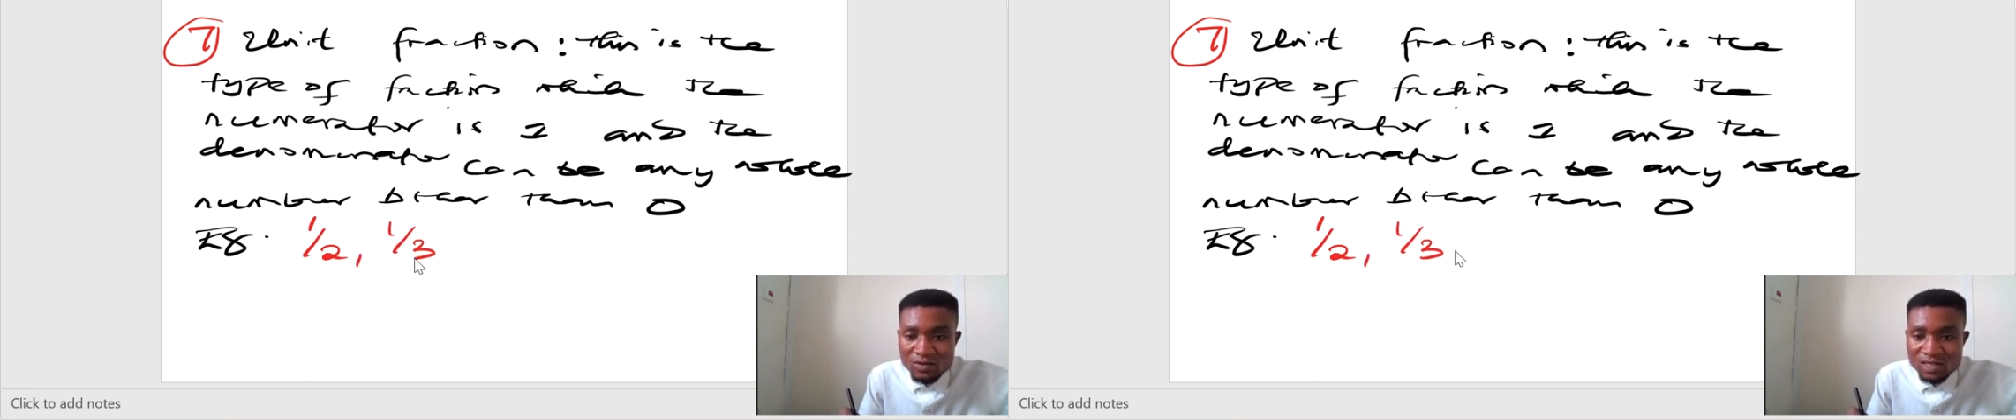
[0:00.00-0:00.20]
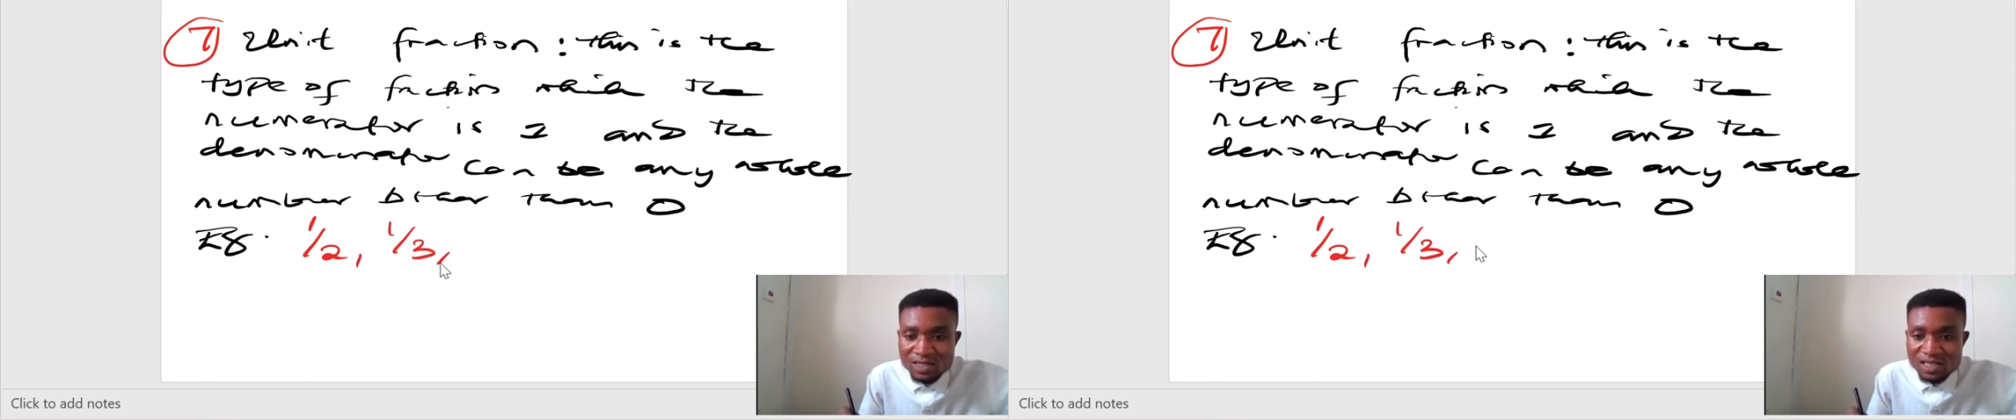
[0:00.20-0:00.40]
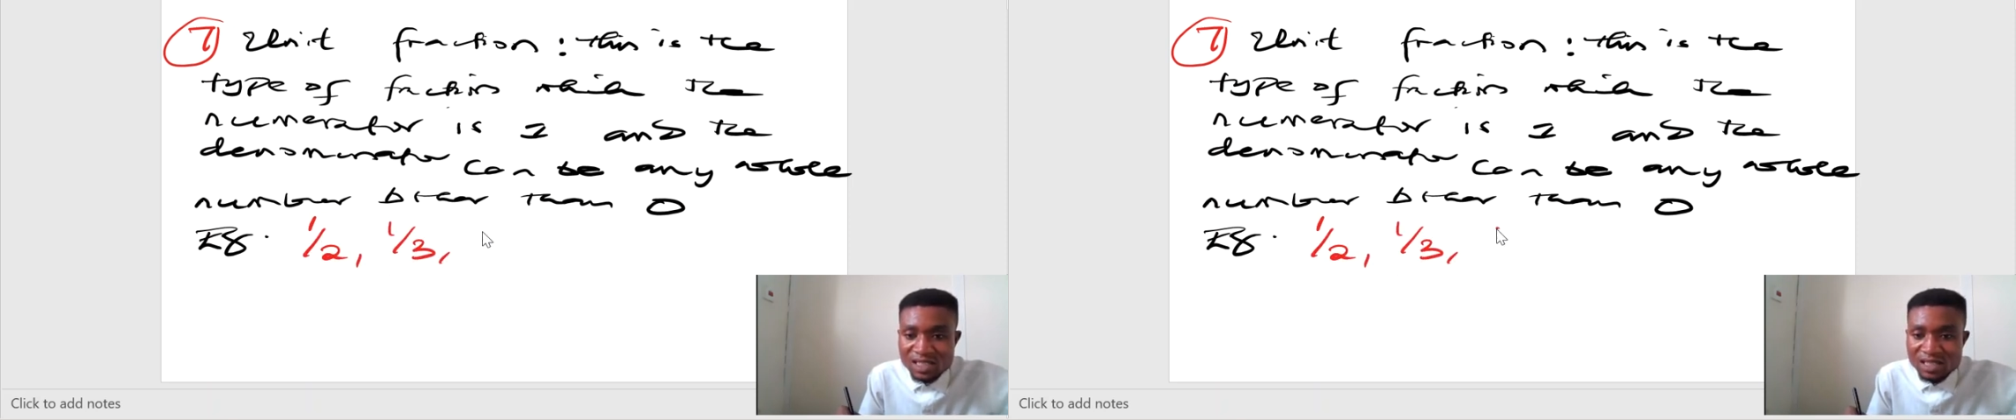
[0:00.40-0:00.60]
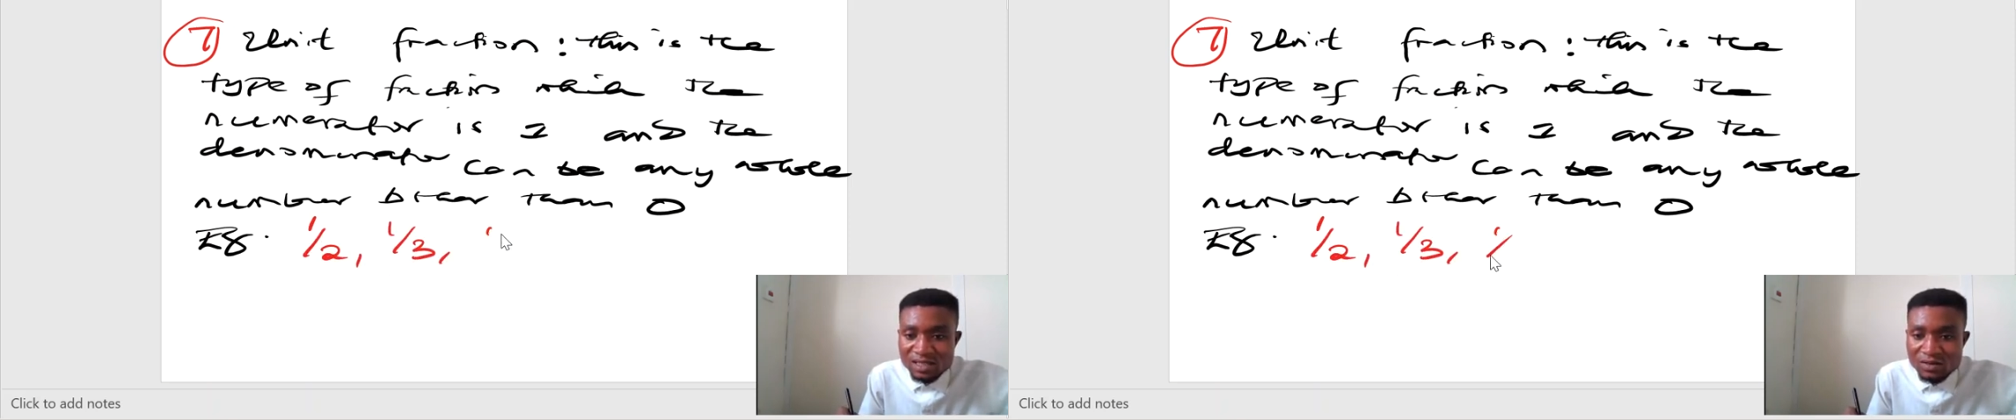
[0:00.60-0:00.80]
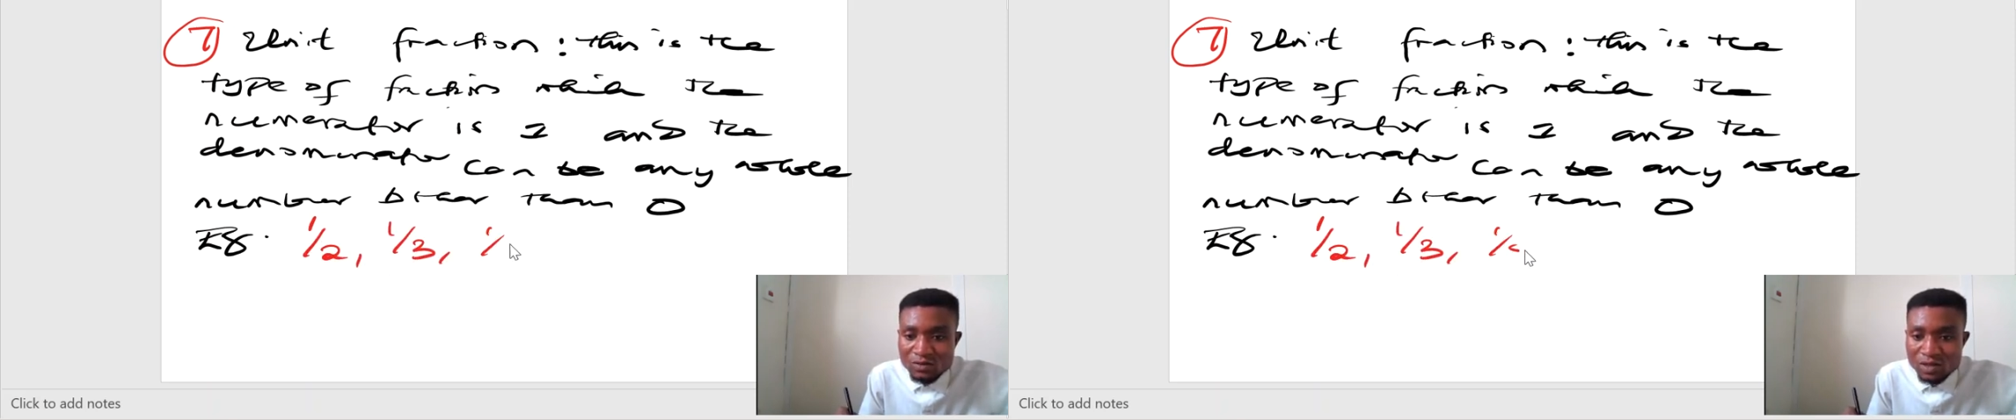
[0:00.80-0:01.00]
over
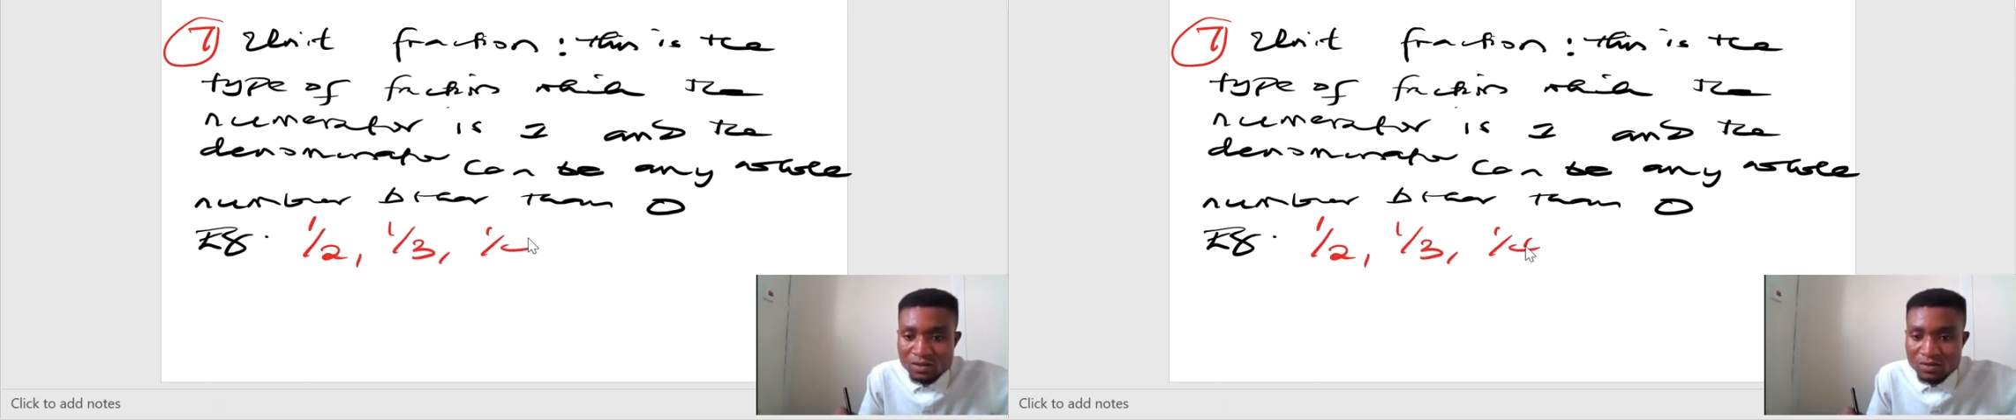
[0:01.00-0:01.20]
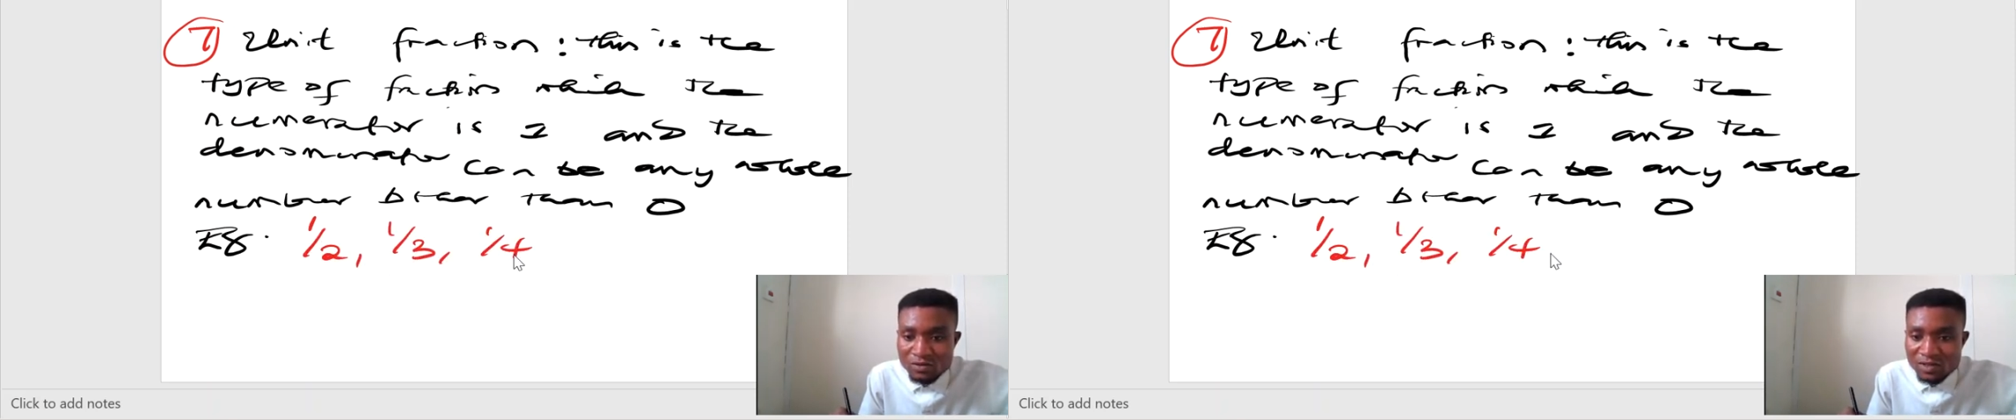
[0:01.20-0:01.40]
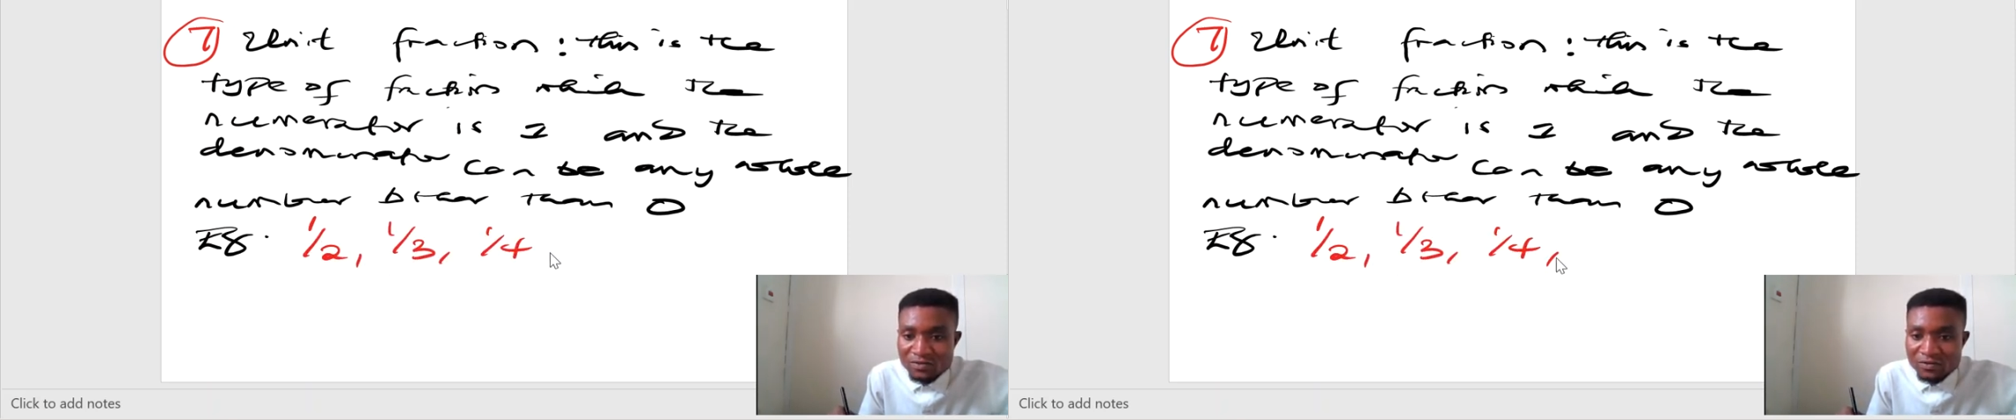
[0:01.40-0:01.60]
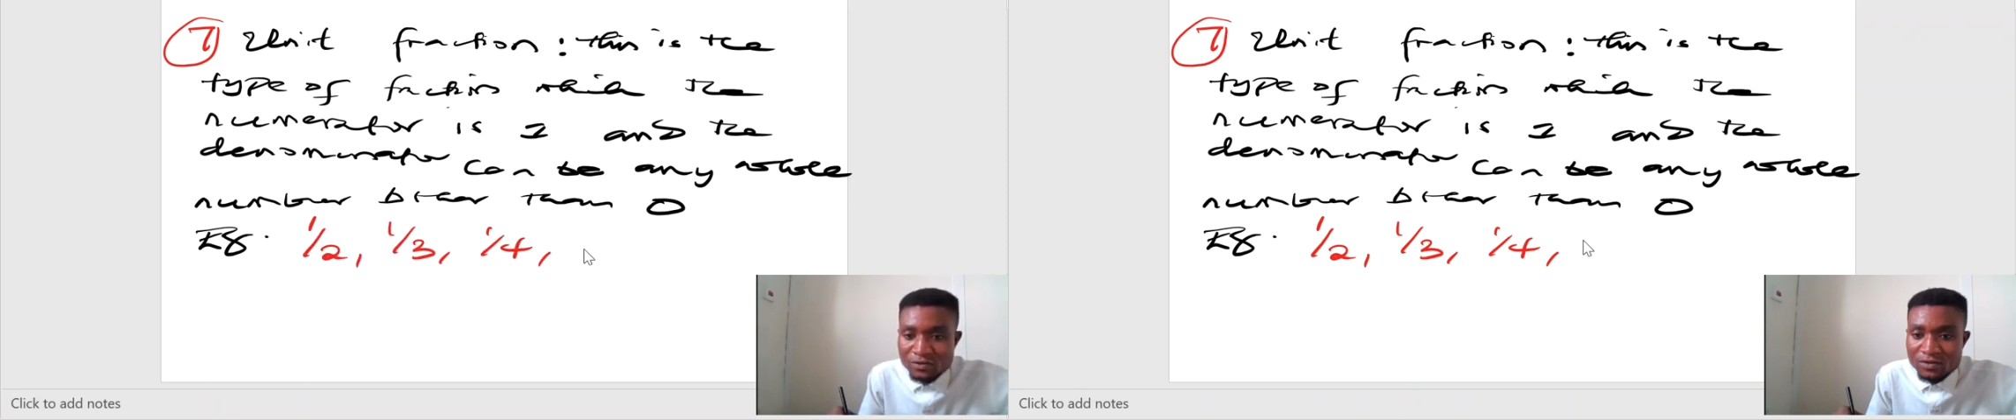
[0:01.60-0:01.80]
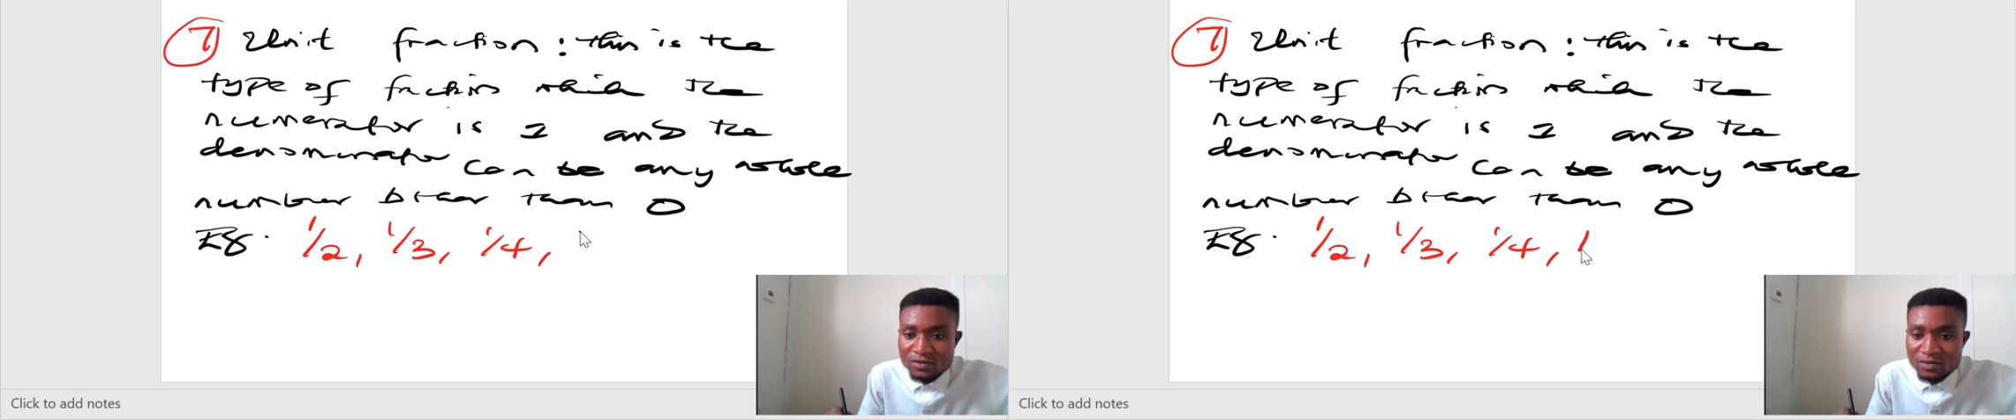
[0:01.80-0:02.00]
3, 1 over
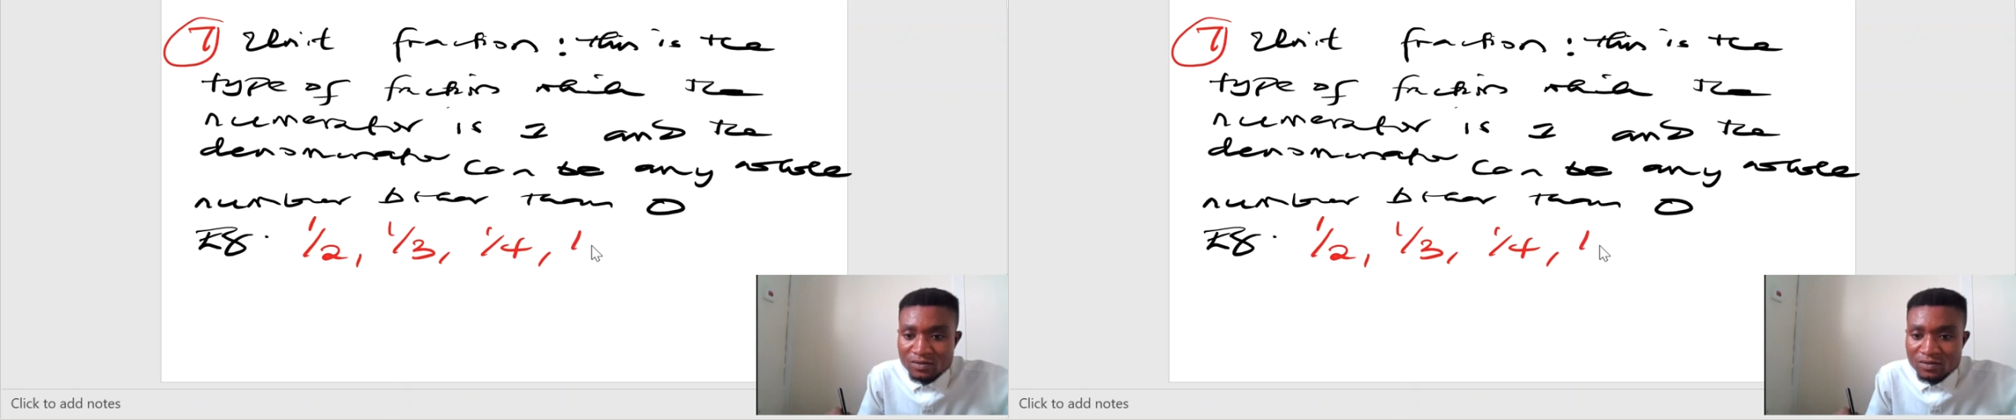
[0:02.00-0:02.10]
4,